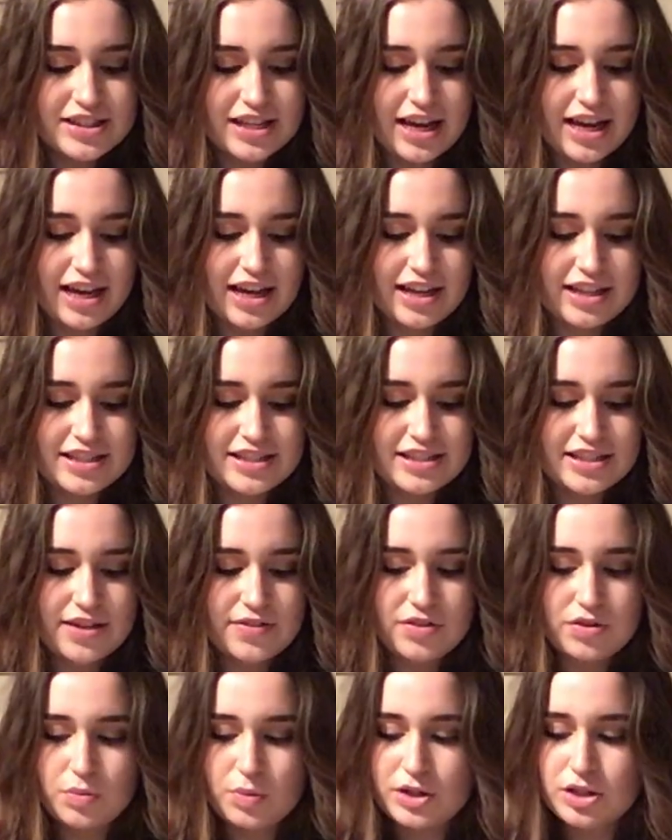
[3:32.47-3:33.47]
and
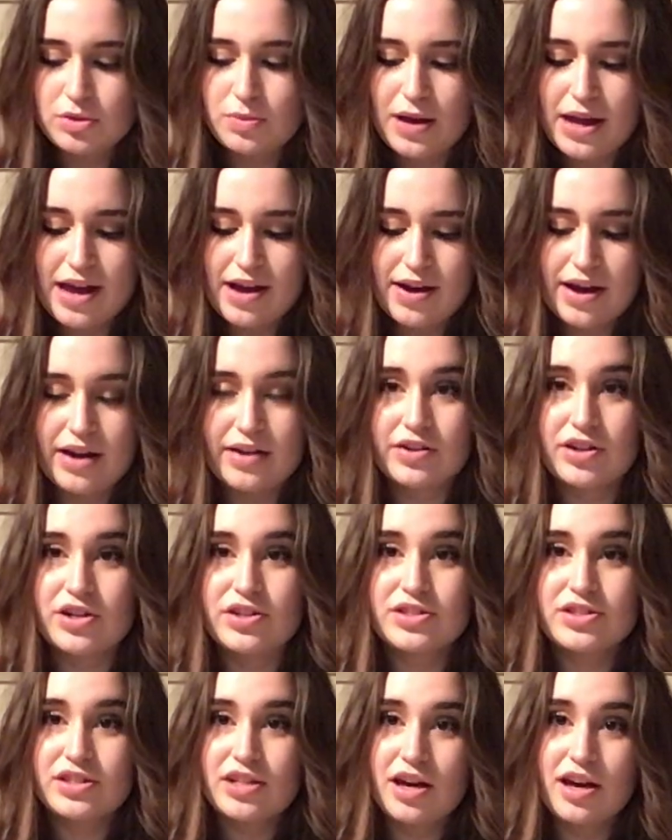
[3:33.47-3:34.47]
discovered which way our
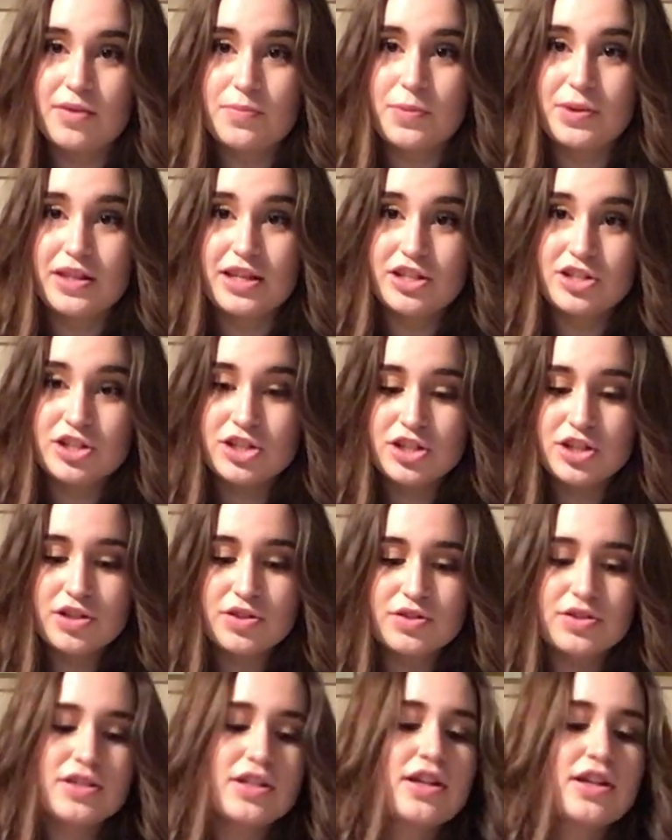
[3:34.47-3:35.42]
arrows turn when they shoot,